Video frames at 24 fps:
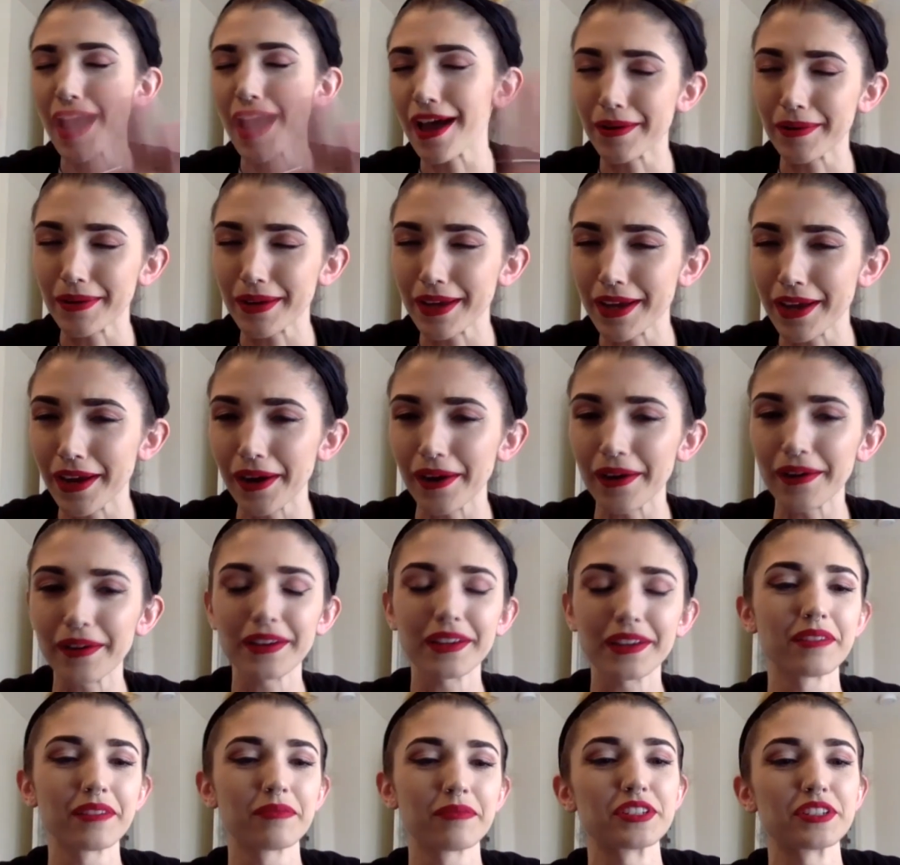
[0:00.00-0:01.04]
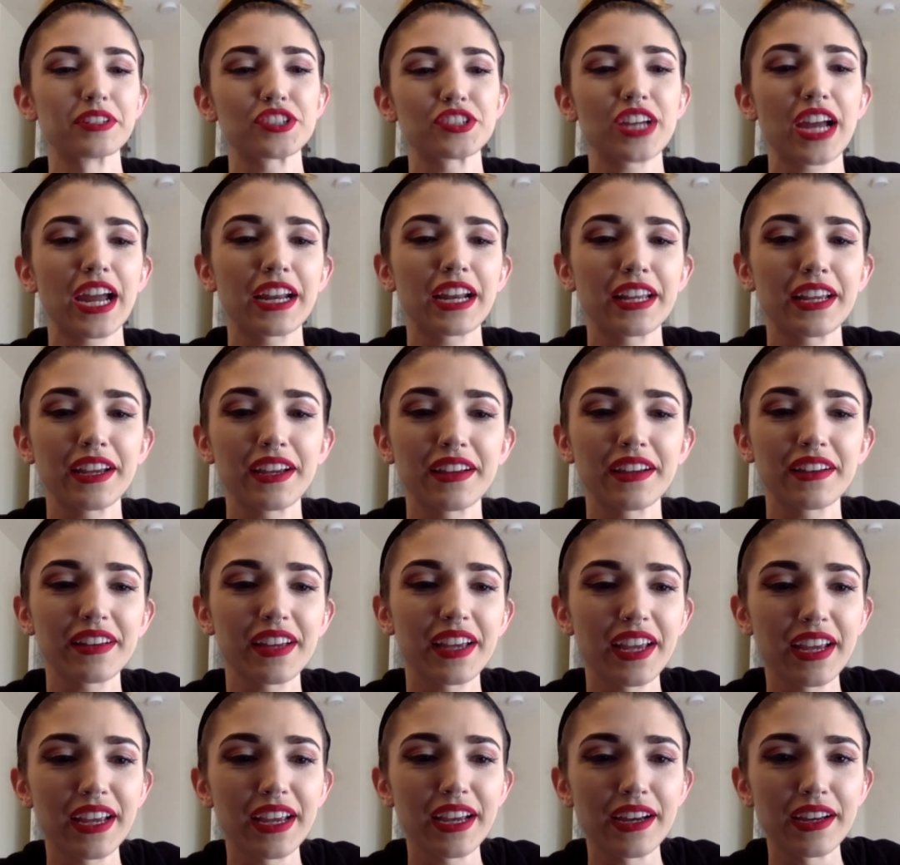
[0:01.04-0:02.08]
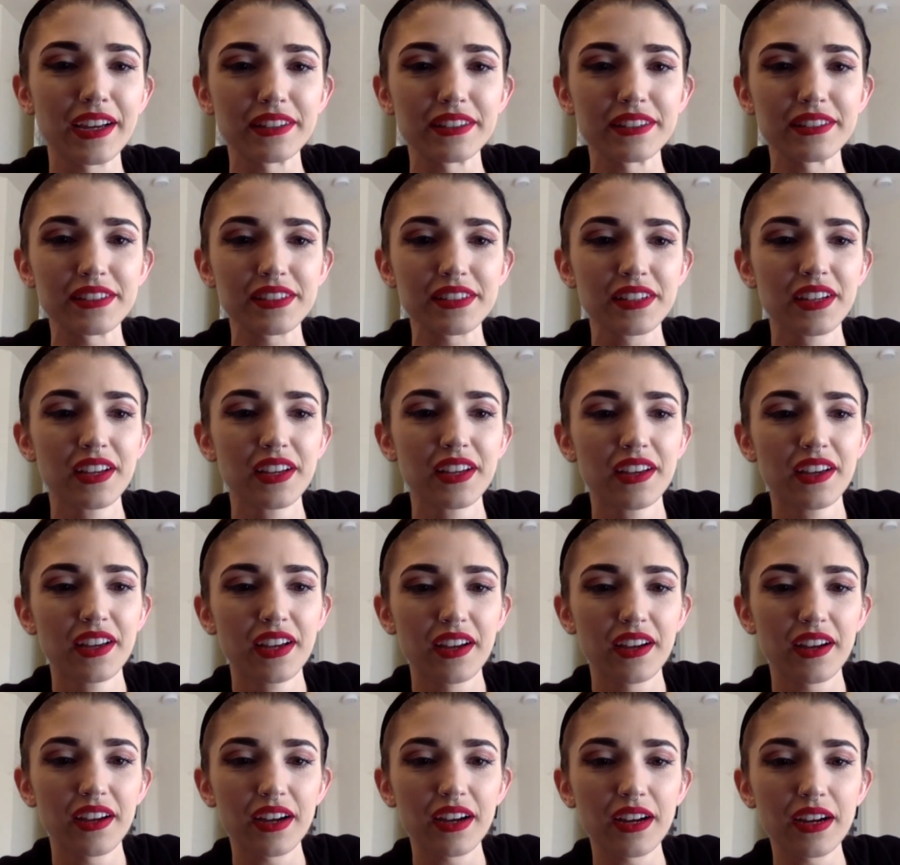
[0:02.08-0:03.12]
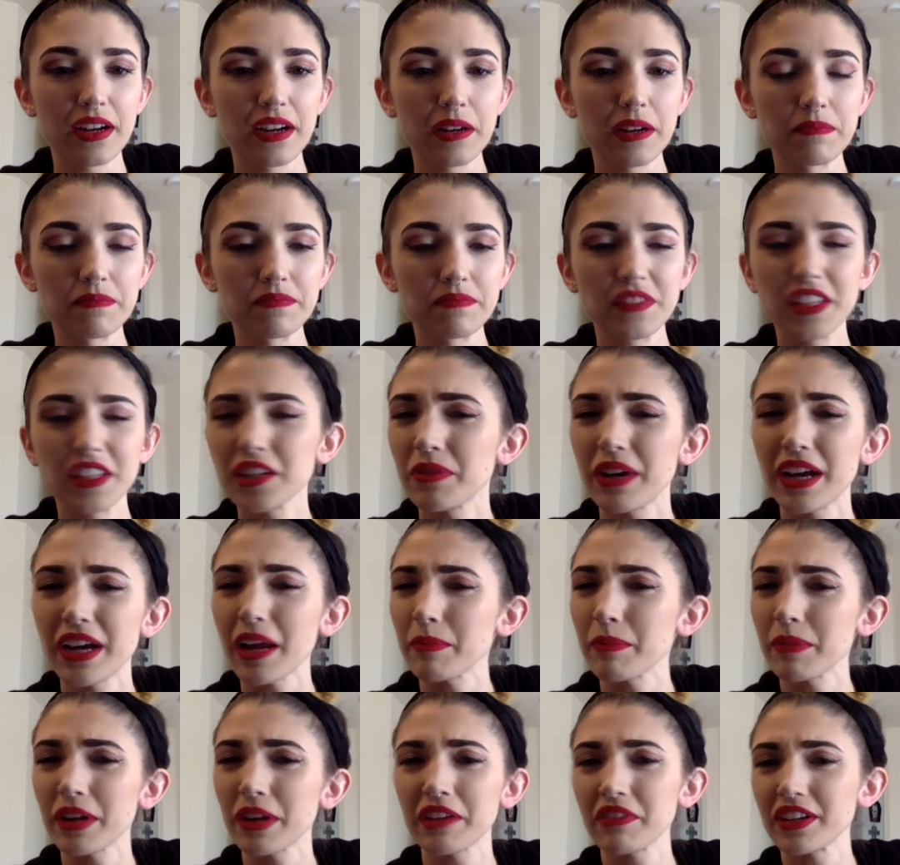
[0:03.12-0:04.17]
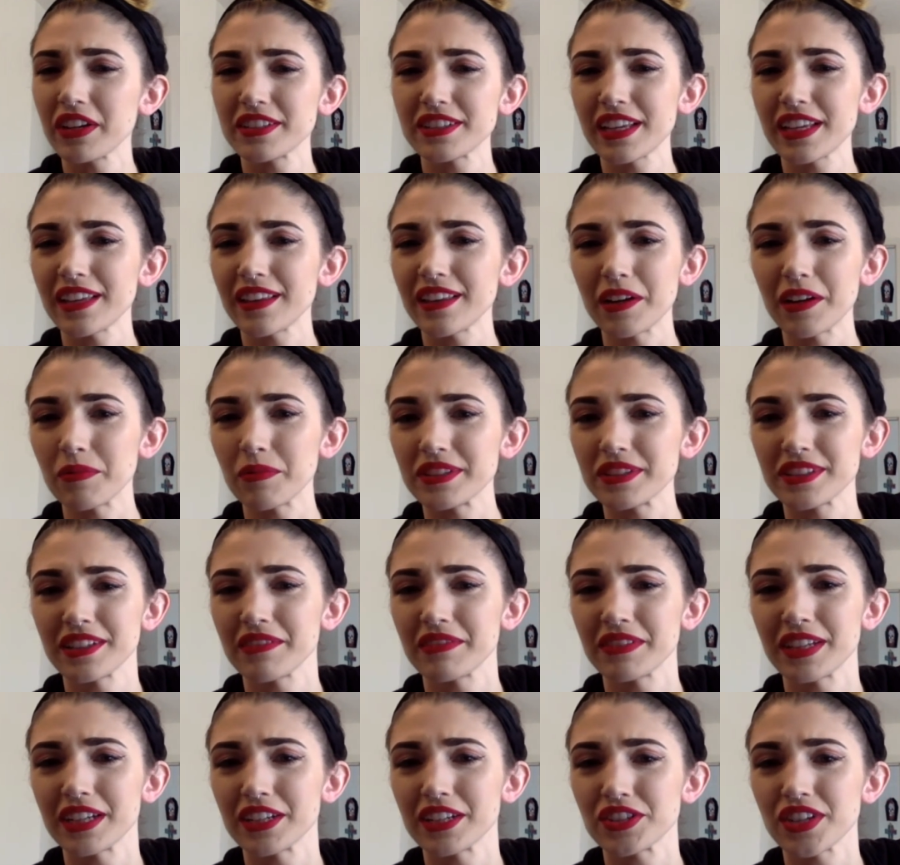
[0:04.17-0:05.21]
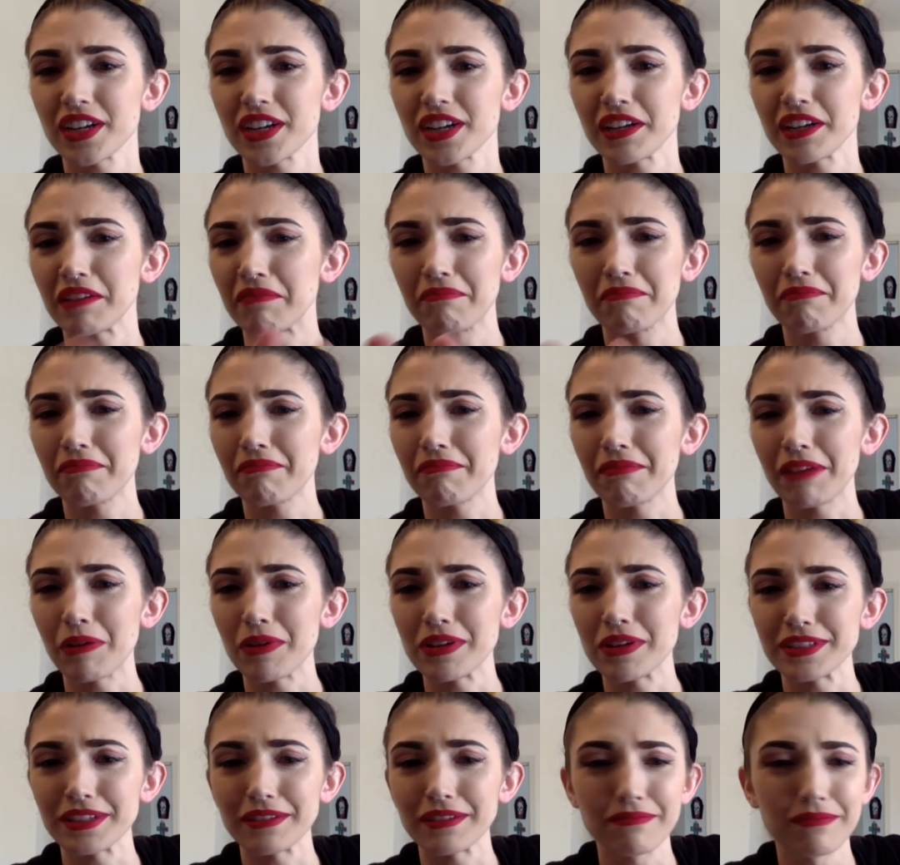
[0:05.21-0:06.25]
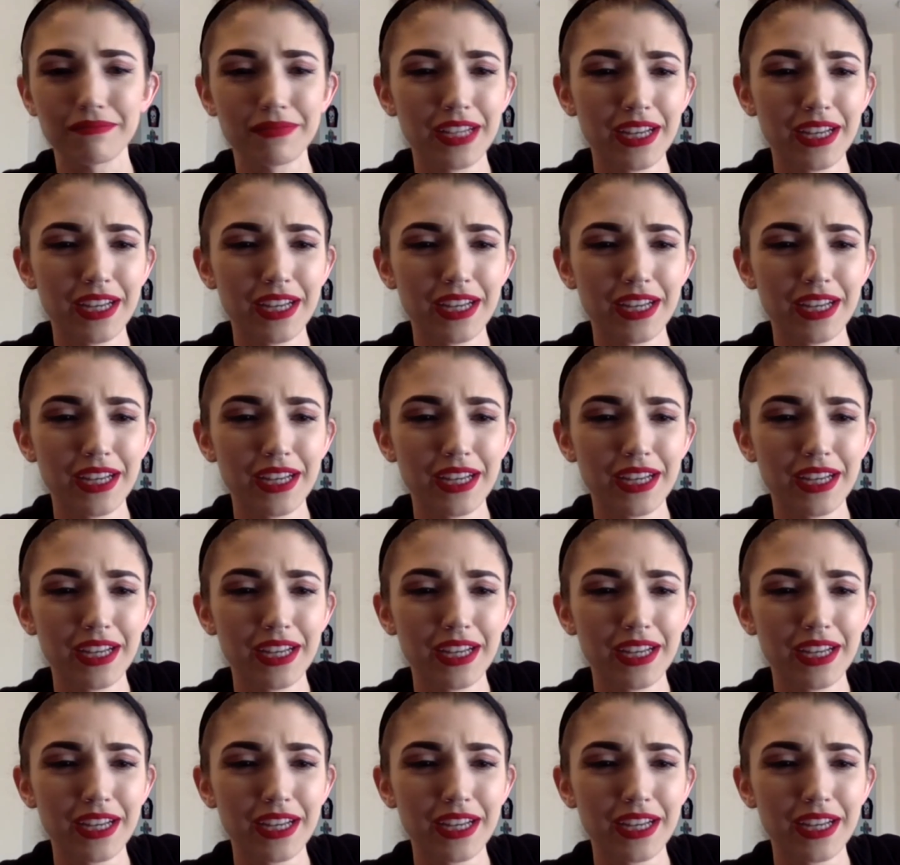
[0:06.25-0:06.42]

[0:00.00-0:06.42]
I don't care. It was shiny, and you know what? I'm not even gonna say that. It wasn't even that shiny. It wasn't.